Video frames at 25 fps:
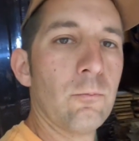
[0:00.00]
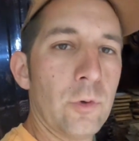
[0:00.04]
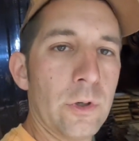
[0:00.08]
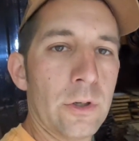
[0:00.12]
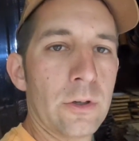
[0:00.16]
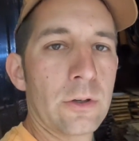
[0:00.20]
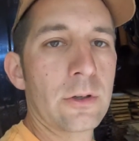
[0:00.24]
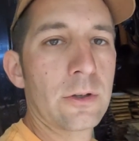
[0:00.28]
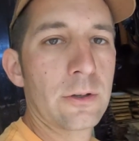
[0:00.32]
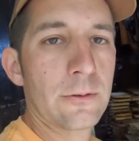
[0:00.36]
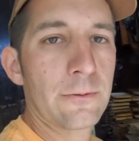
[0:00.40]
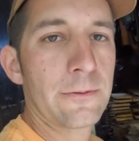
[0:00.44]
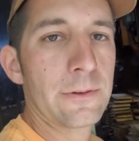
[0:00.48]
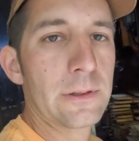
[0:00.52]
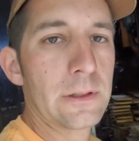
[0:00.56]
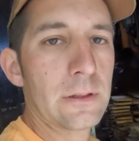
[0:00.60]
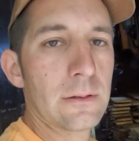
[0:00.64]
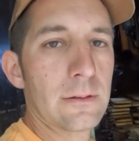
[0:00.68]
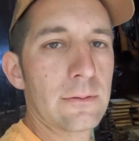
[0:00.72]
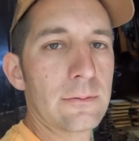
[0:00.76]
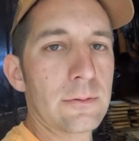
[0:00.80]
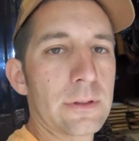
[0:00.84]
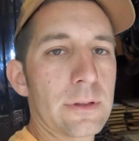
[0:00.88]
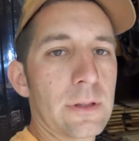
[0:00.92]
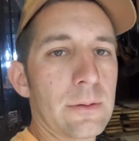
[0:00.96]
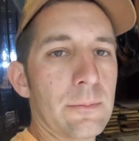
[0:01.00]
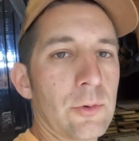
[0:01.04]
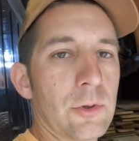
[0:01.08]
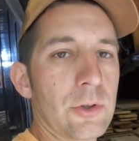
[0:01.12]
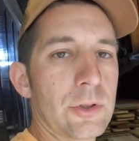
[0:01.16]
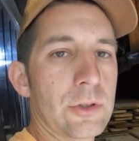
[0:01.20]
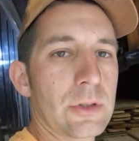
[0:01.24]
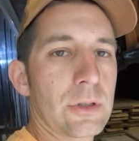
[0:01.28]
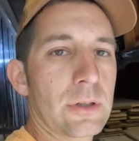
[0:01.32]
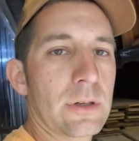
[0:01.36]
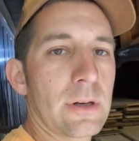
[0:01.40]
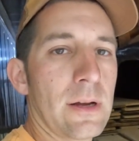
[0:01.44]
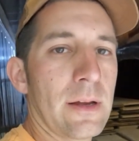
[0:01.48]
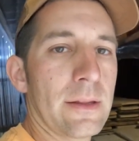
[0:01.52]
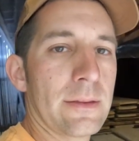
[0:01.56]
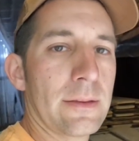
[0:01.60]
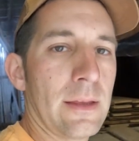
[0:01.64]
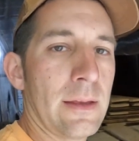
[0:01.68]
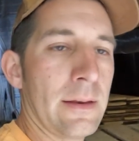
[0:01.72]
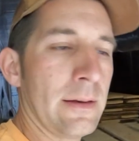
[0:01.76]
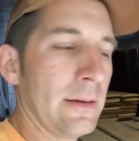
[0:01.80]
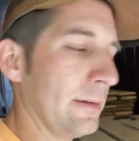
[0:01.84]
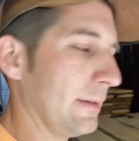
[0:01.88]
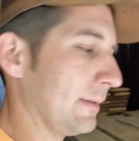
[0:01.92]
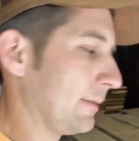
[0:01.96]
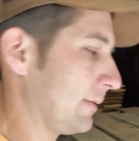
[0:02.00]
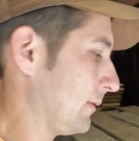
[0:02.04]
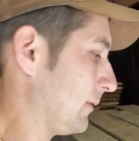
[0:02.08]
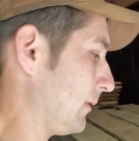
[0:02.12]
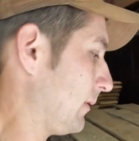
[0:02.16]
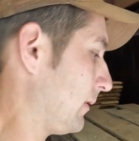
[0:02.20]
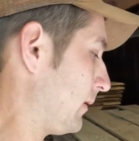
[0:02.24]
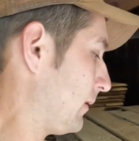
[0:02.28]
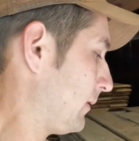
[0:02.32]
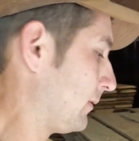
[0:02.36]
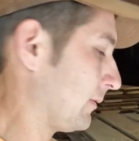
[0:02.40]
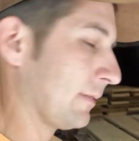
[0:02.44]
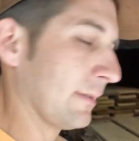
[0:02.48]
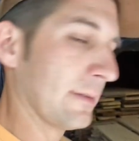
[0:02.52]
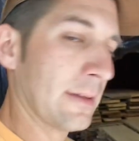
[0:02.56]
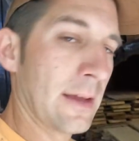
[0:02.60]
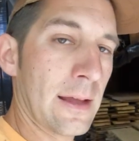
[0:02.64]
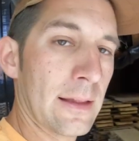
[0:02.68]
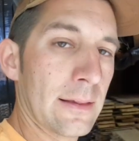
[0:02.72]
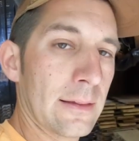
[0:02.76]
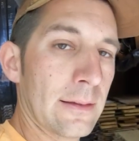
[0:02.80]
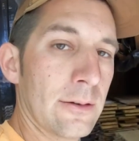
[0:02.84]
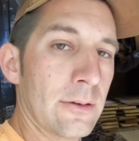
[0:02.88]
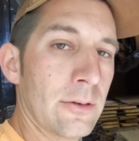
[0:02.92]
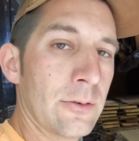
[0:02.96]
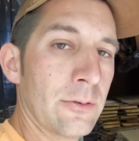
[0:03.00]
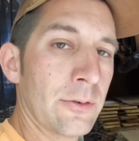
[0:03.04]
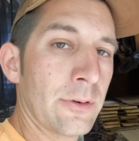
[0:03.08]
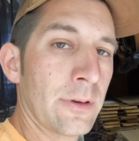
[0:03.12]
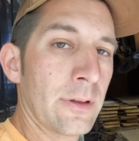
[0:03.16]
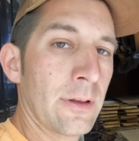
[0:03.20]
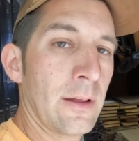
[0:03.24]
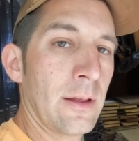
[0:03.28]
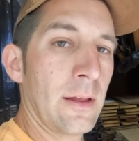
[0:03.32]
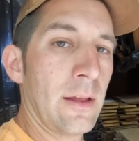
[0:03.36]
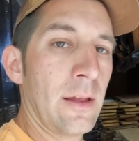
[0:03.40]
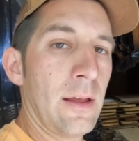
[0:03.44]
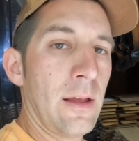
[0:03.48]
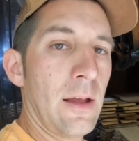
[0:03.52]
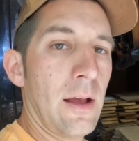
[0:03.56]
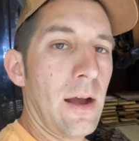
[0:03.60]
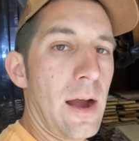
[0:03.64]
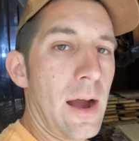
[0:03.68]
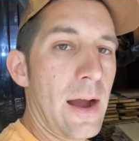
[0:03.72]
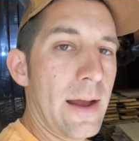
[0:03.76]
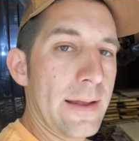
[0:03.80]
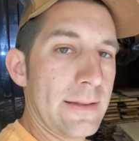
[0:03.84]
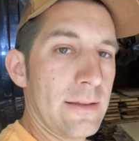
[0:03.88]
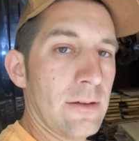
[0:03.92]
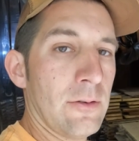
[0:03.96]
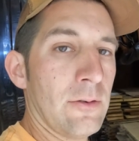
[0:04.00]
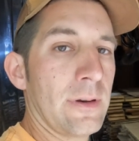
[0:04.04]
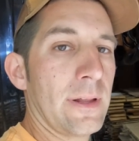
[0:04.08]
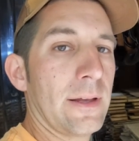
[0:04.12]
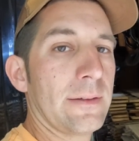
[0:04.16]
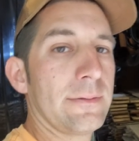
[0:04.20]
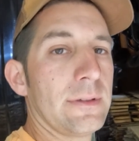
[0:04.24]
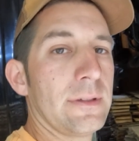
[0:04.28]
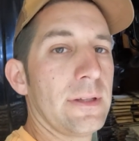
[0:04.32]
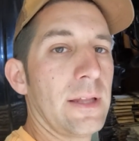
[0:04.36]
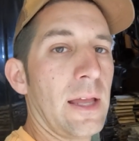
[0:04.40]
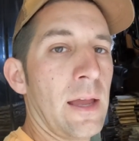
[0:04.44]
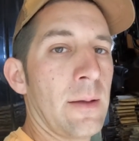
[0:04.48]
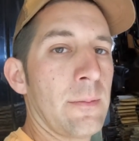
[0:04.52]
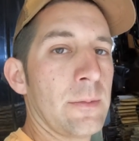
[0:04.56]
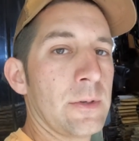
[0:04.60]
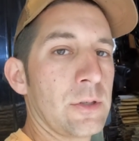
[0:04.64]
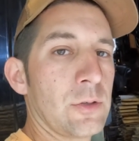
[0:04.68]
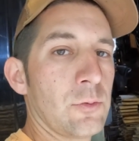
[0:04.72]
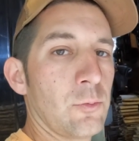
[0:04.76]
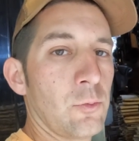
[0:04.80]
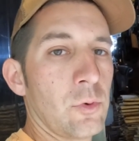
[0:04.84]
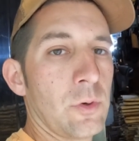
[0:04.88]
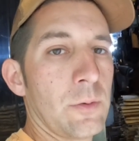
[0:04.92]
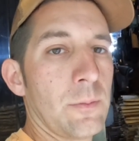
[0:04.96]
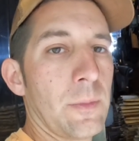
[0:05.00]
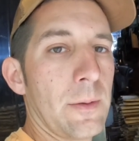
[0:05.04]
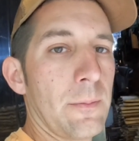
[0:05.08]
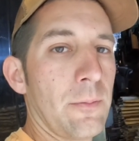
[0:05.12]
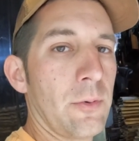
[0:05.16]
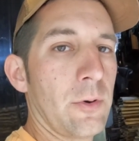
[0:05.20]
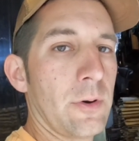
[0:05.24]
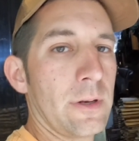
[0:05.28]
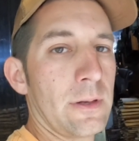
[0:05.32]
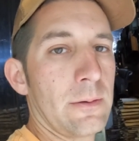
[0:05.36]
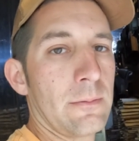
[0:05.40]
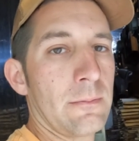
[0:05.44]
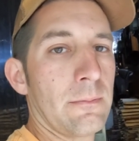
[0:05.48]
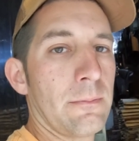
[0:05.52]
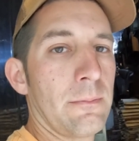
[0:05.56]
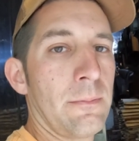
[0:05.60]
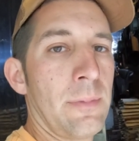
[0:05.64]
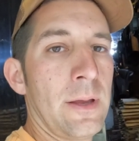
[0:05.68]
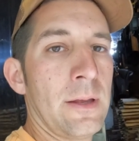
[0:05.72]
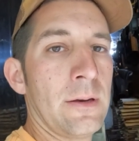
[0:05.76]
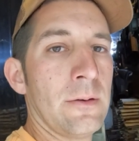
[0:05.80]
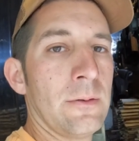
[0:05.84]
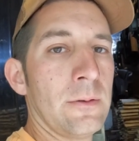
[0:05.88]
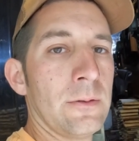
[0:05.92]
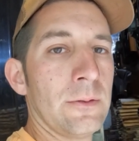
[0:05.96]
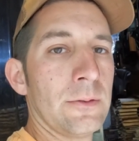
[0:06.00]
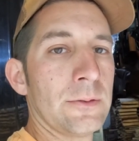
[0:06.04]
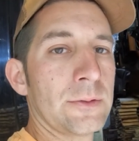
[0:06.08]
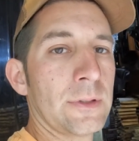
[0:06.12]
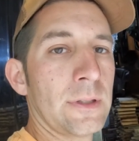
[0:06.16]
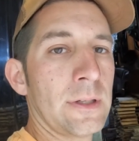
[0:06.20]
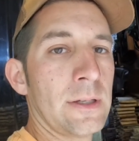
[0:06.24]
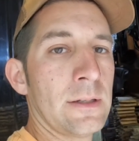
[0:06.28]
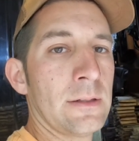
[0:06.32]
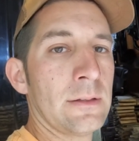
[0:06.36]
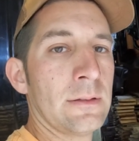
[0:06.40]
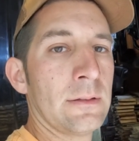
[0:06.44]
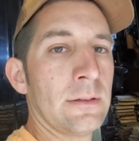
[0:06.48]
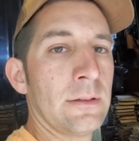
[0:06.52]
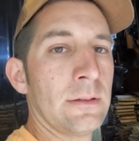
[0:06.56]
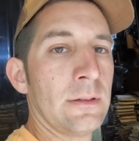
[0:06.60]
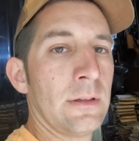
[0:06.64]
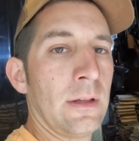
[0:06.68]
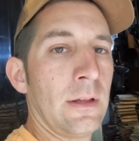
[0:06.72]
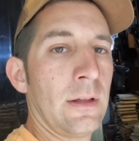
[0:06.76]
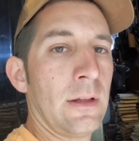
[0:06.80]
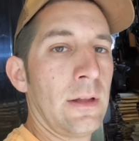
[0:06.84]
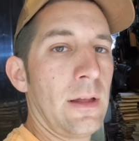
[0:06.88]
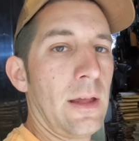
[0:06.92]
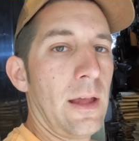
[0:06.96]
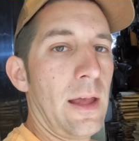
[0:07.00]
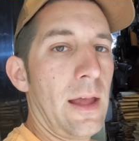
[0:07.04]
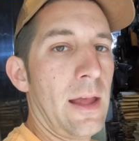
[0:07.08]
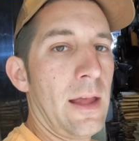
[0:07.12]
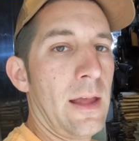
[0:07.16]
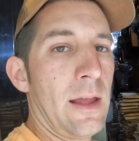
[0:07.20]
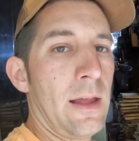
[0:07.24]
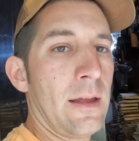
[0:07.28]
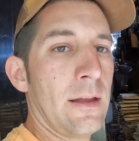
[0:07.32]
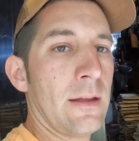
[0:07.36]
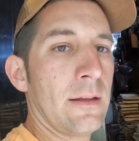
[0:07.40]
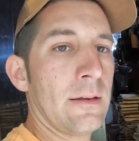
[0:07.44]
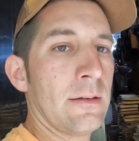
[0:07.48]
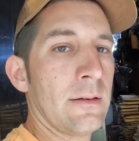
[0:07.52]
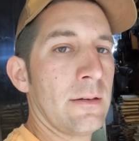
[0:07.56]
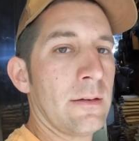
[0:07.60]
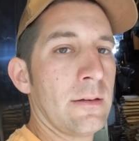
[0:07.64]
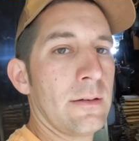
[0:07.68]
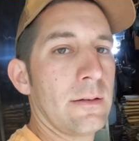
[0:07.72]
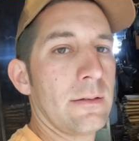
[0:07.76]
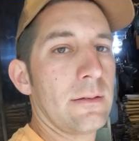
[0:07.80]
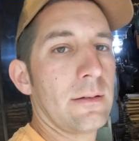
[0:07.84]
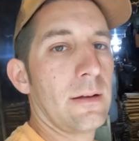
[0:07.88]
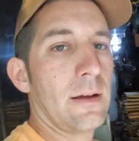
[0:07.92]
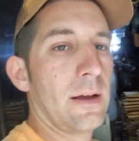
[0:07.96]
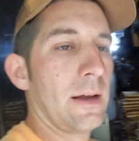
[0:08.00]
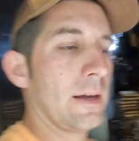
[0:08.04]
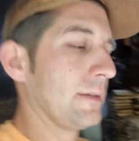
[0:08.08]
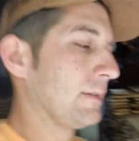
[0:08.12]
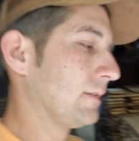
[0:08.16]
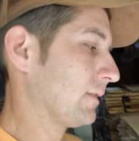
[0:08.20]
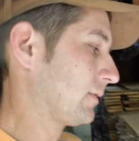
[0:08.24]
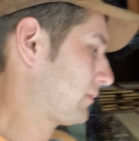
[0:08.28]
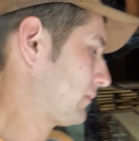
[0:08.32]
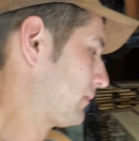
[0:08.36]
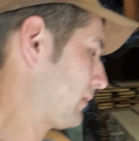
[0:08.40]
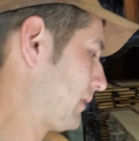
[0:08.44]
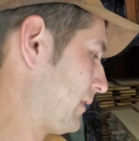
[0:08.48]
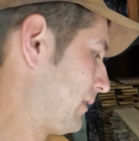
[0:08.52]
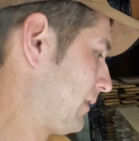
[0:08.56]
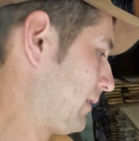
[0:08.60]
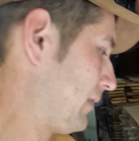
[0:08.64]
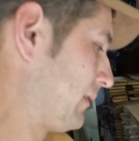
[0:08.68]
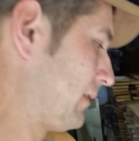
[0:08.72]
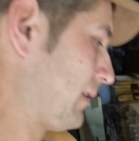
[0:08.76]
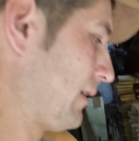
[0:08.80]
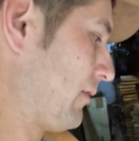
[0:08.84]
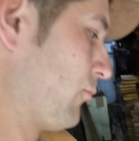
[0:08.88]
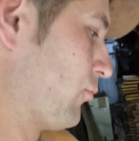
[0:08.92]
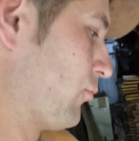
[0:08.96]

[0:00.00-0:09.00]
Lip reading: real good feel of what the moisture content is in that load. I don't have to damage the wood by putting pinholes in, and I think they